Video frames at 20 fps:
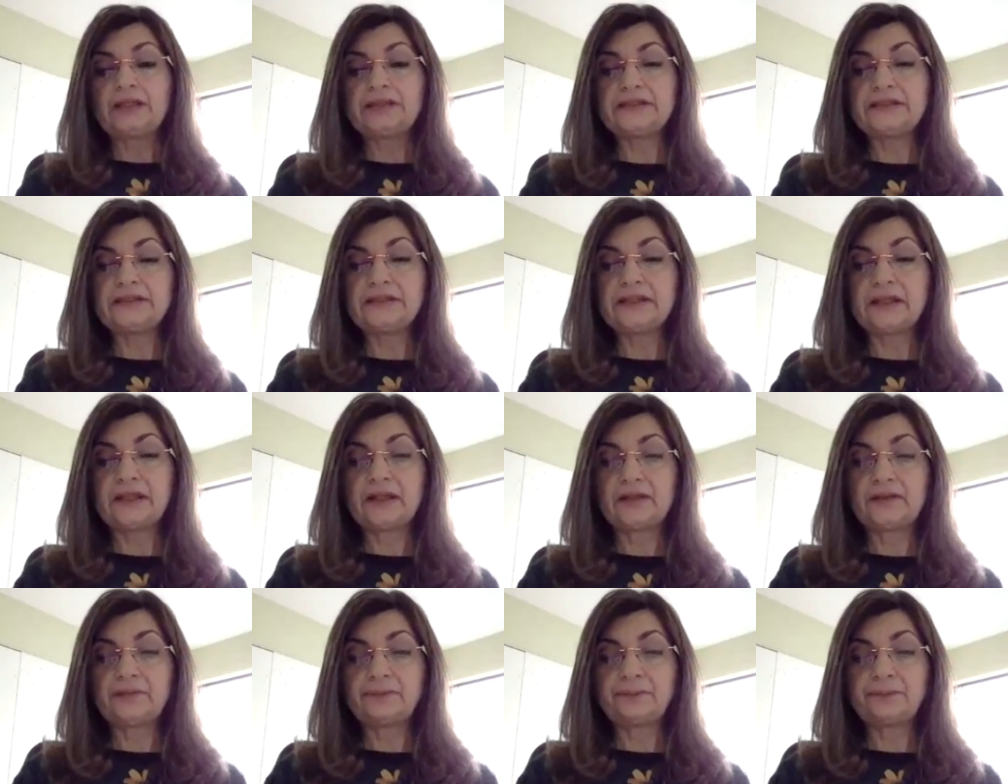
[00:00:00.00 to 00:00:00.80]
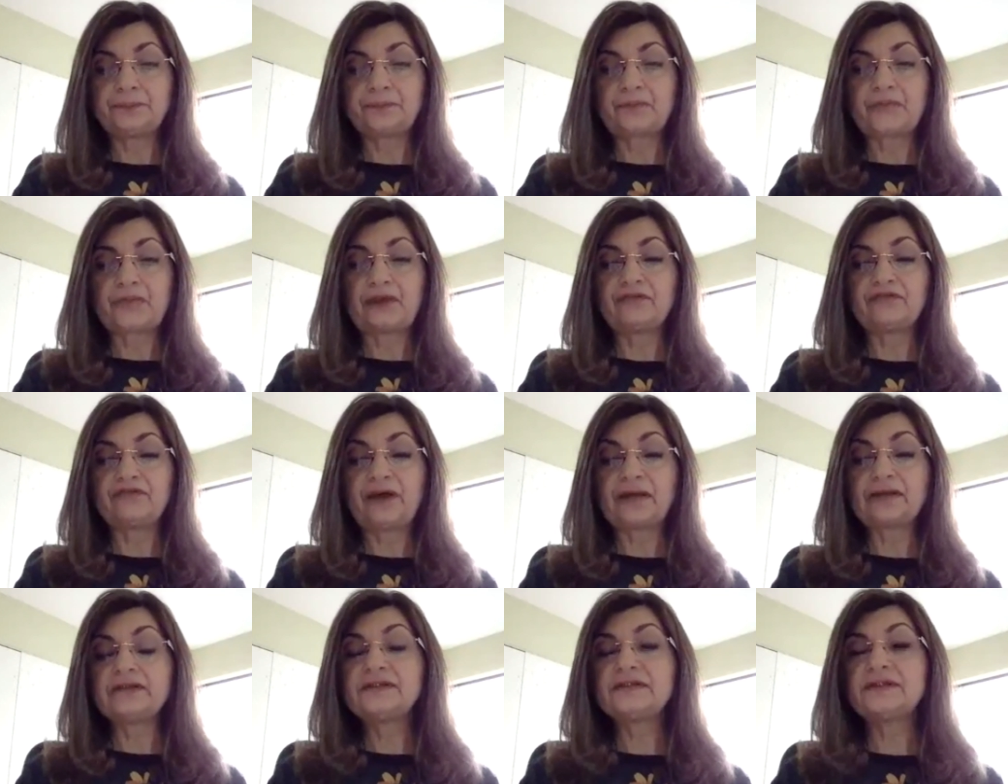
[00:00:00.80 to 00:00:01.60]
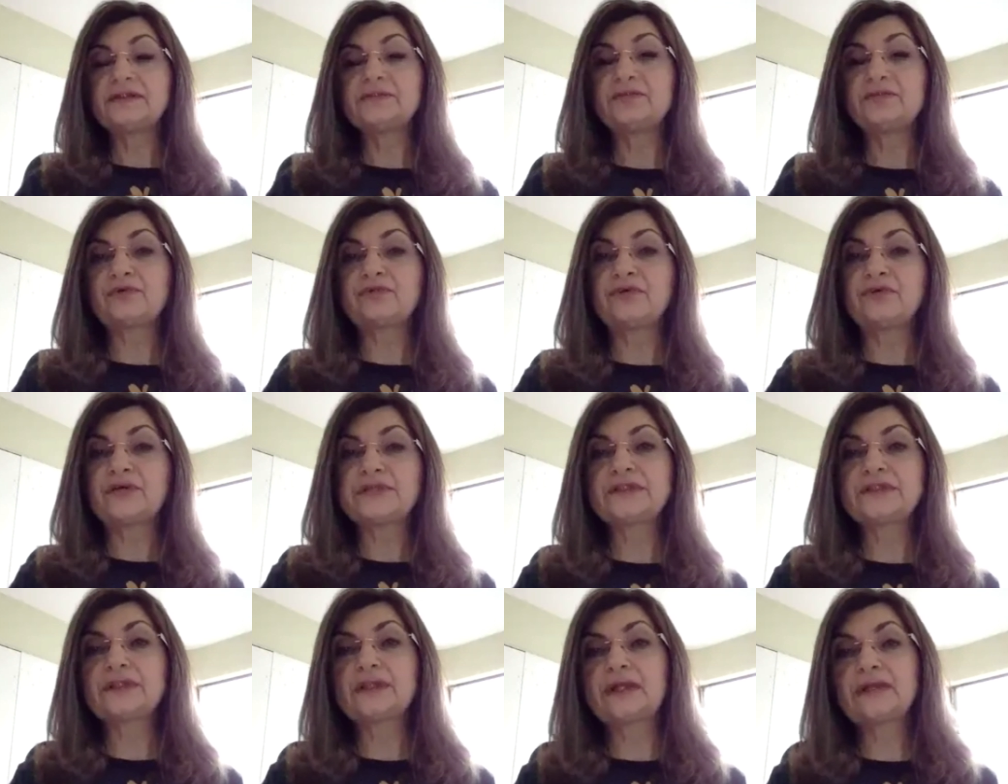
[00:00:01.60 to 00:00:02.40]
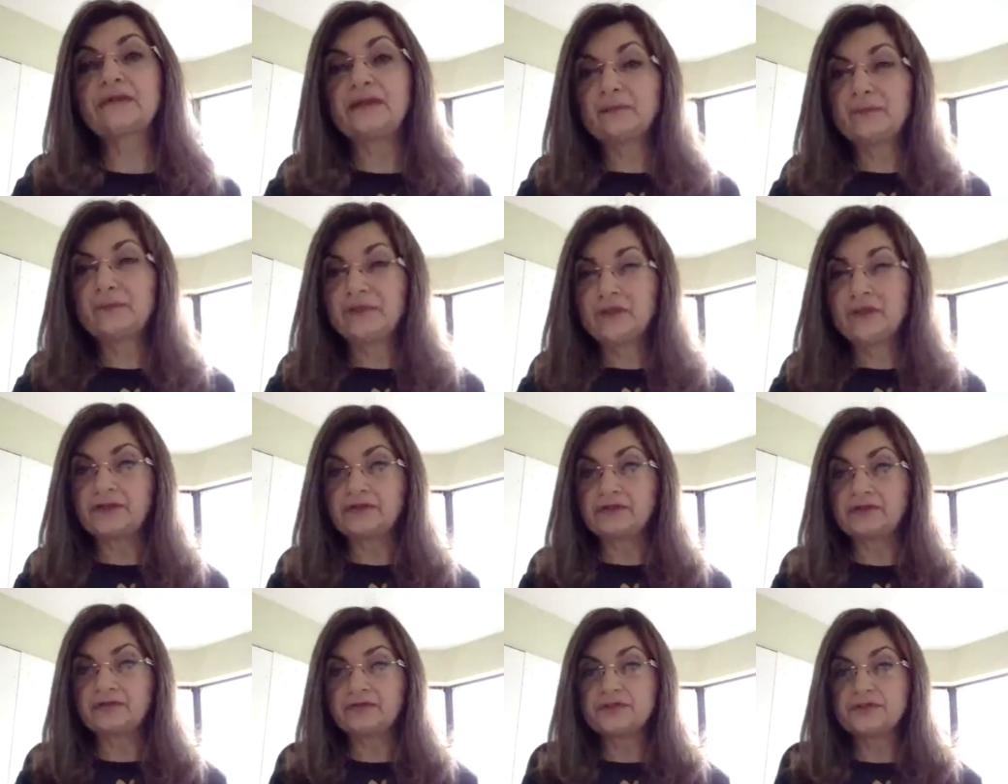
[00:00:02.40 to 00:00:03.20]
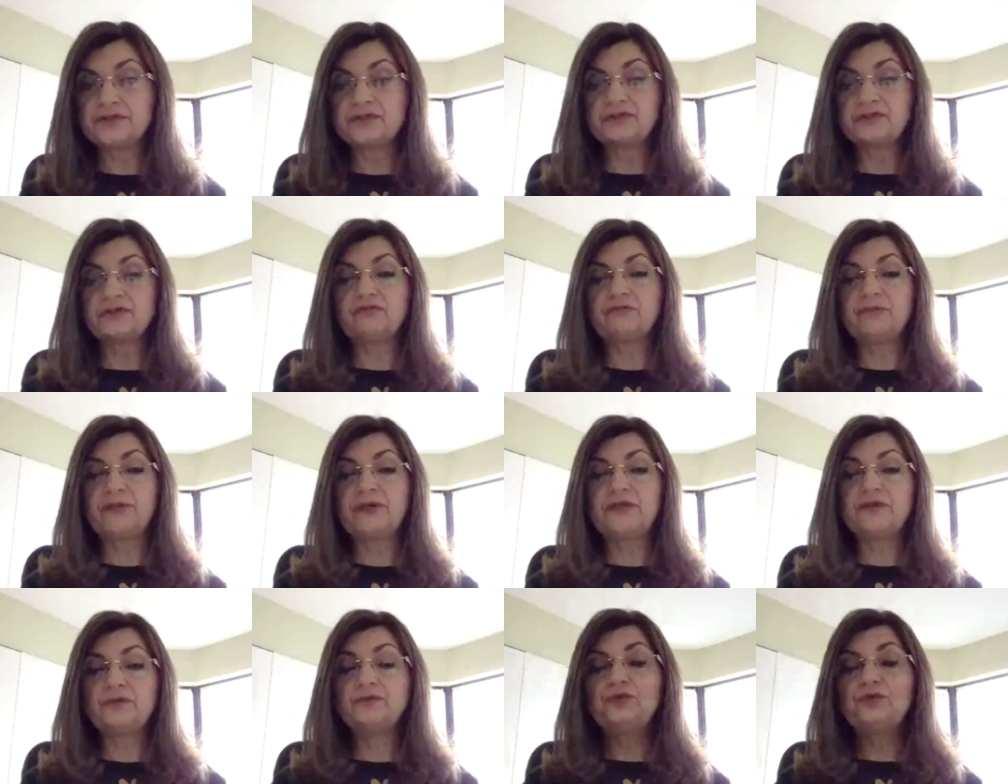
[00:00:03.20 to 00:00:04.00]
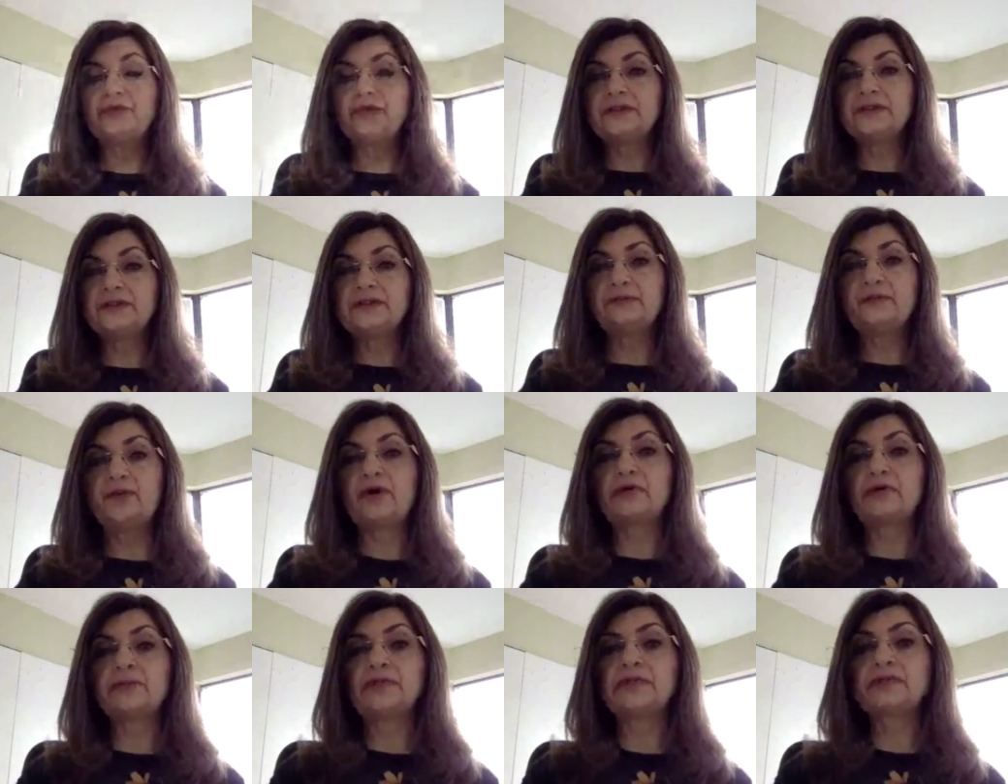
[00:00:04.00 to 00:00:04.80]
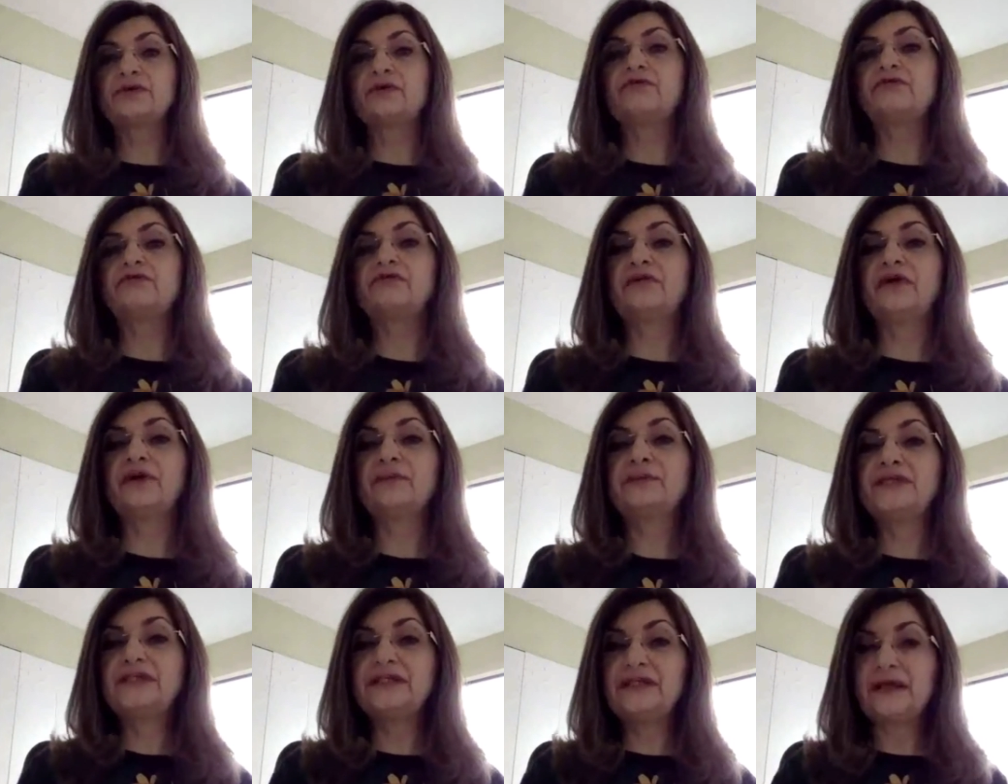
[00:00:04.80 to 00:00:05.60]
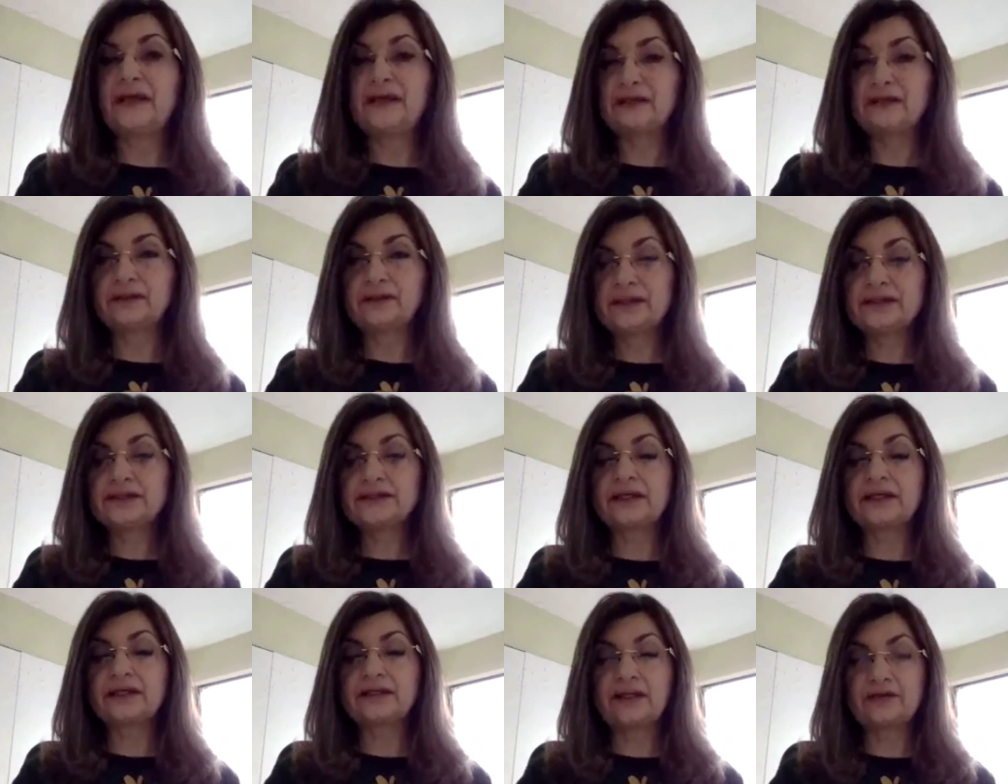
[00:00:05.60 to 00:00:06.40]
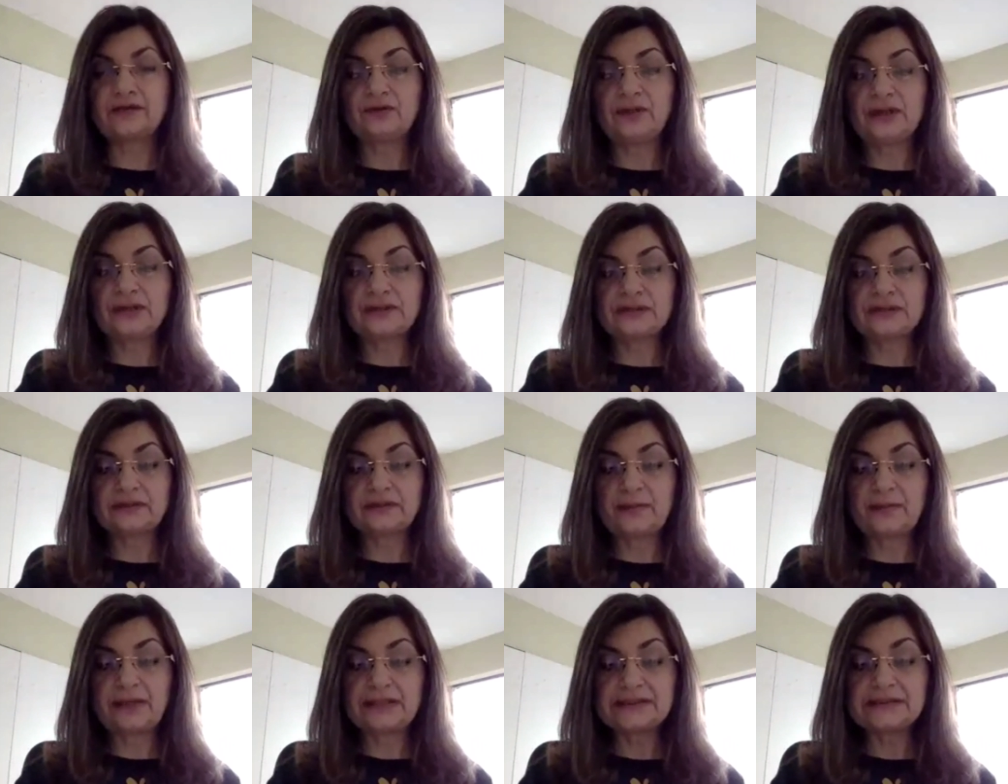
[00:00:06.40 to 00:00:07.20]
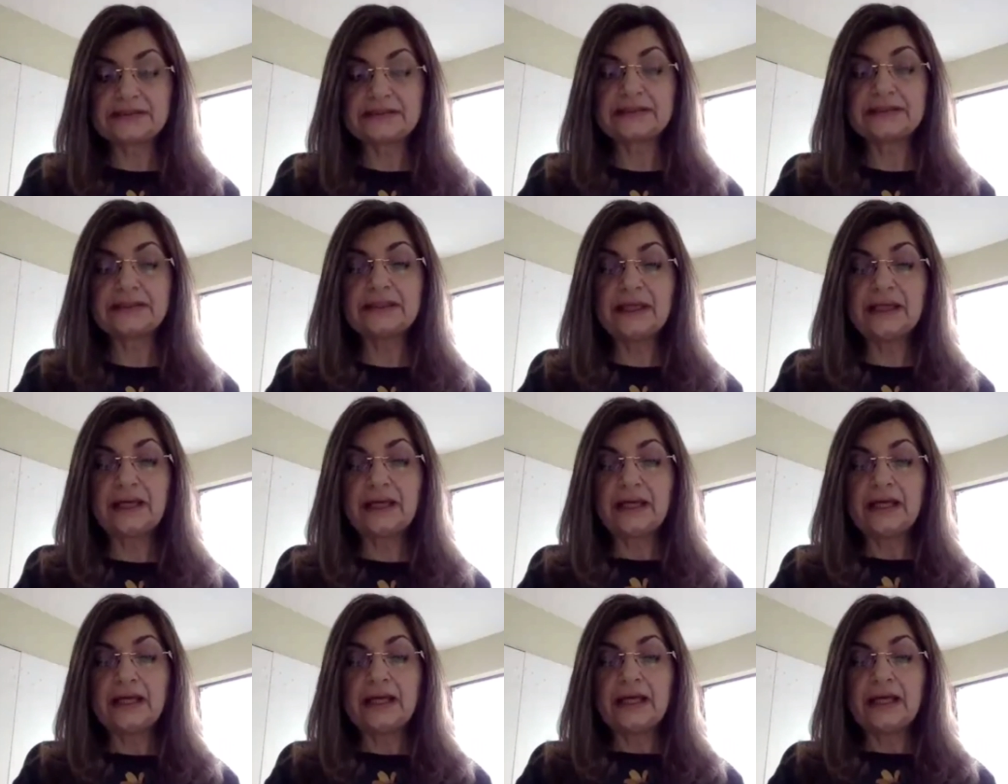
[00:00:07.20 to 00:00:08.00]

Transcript: He's a faculty professor at the American University of Beirut in the Department of Pediatrics and Adolescent Medicine.